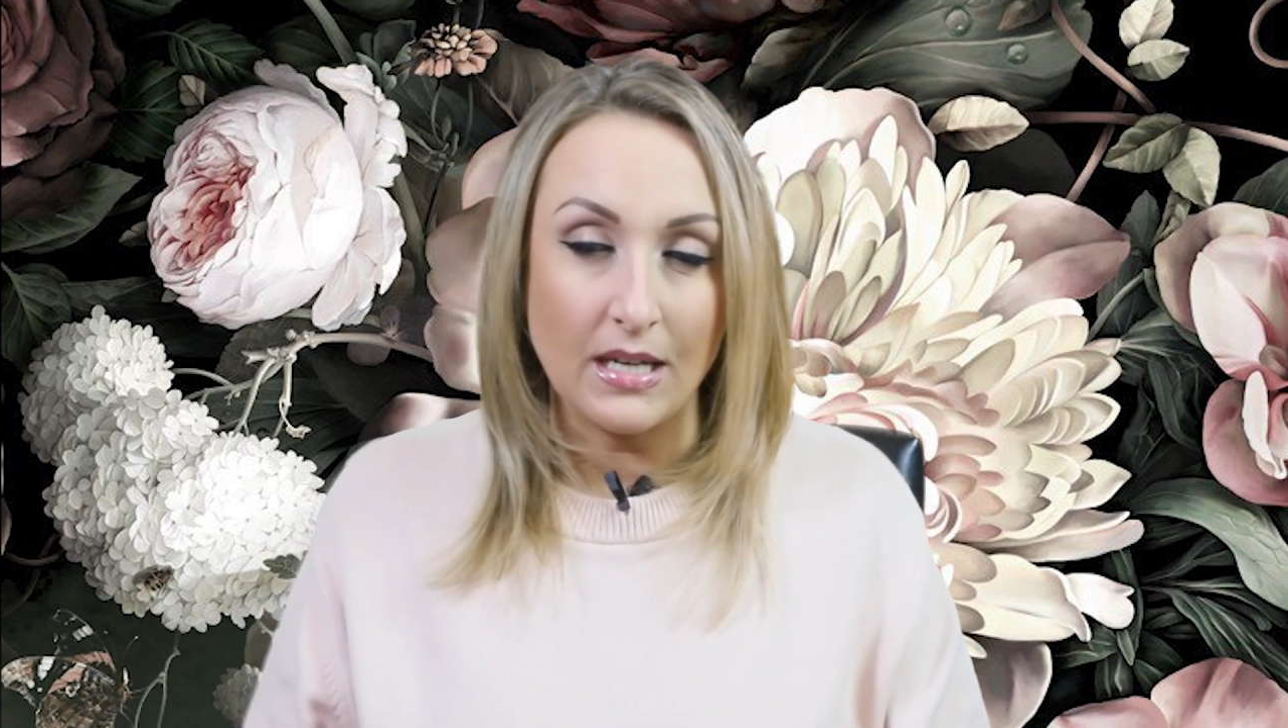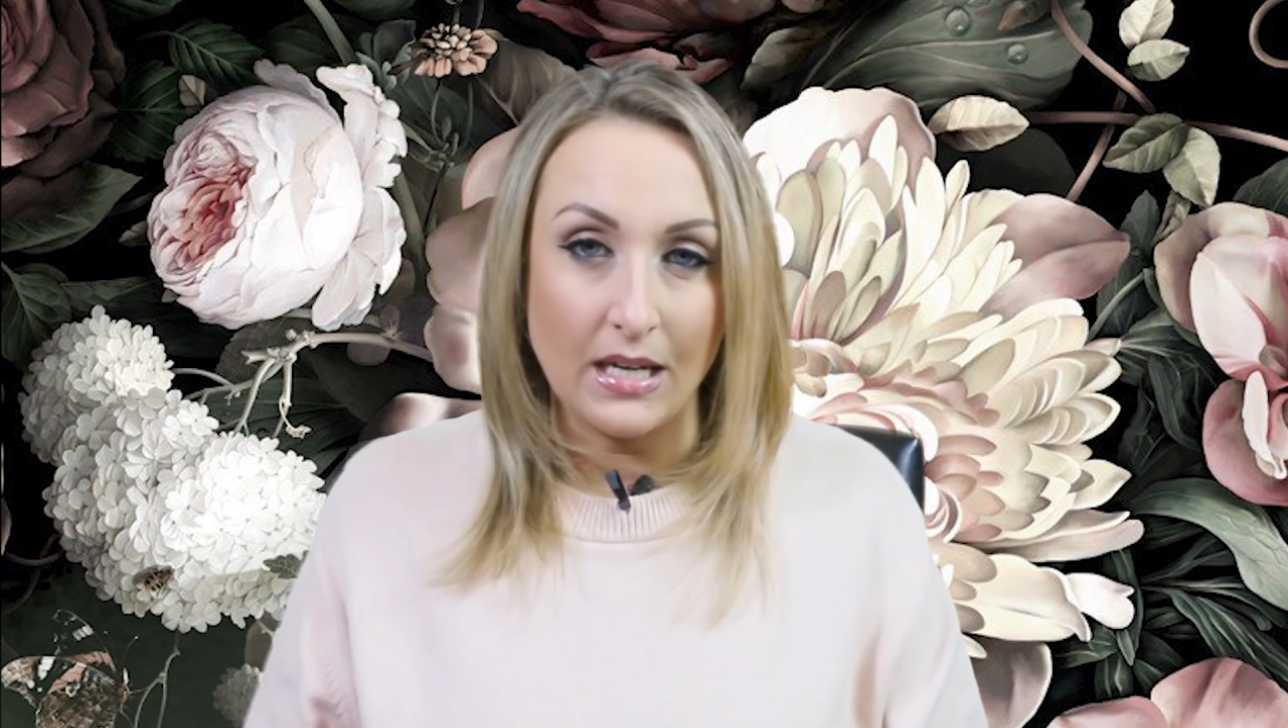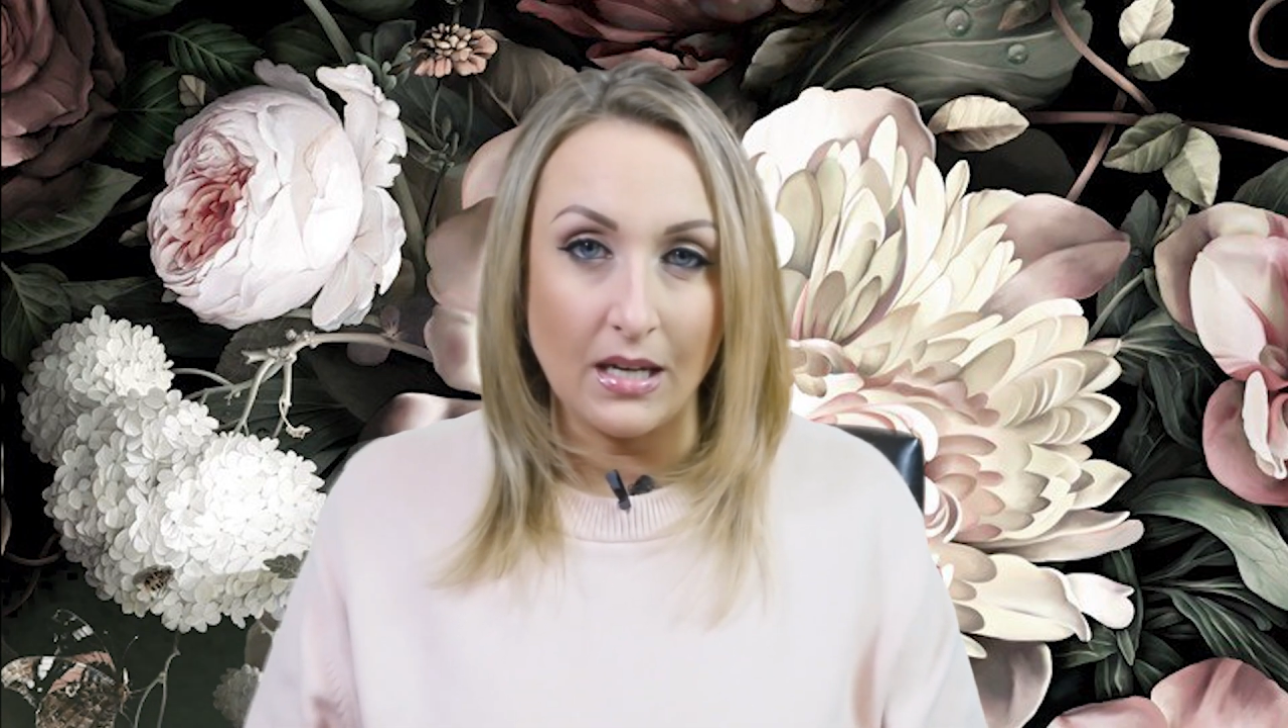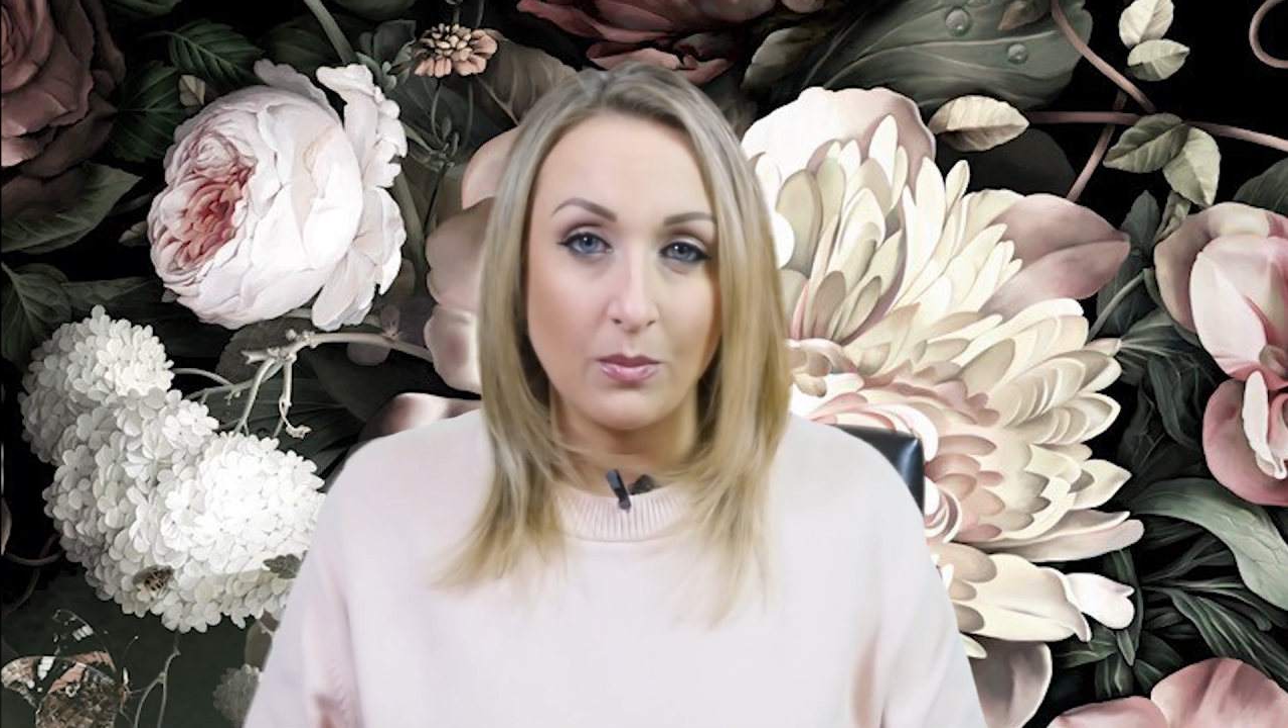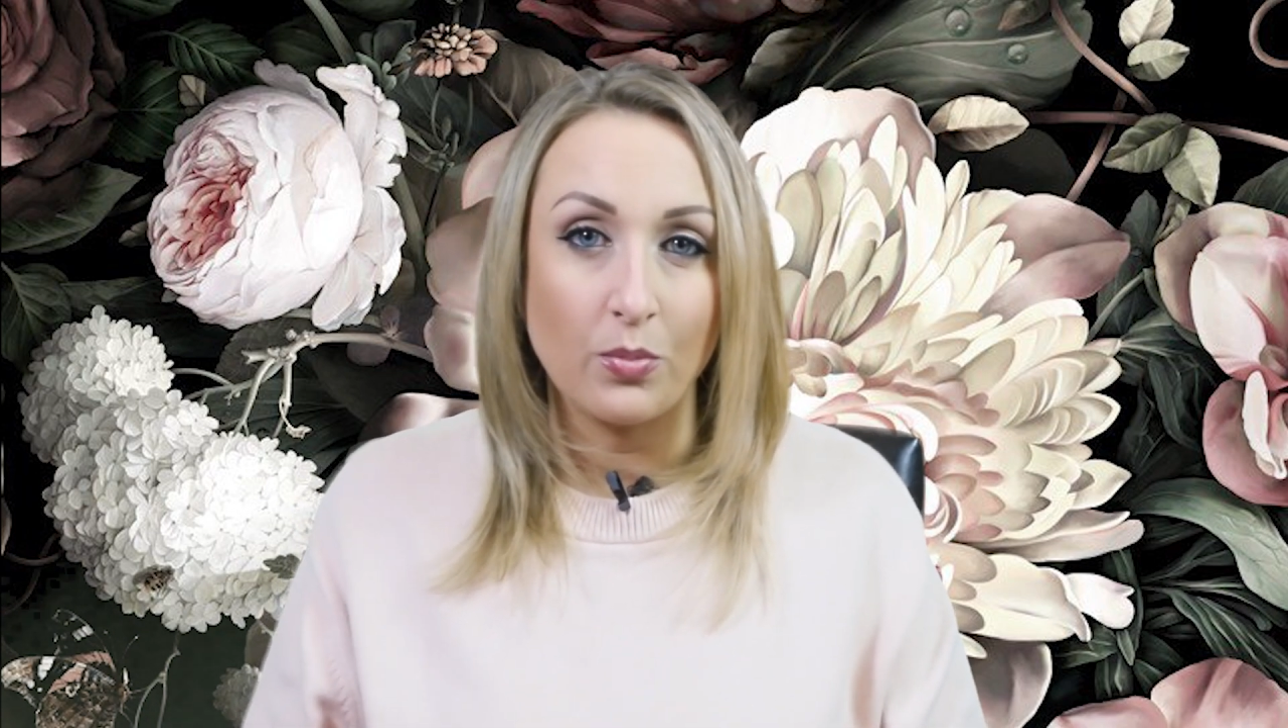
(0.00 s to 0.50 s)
eating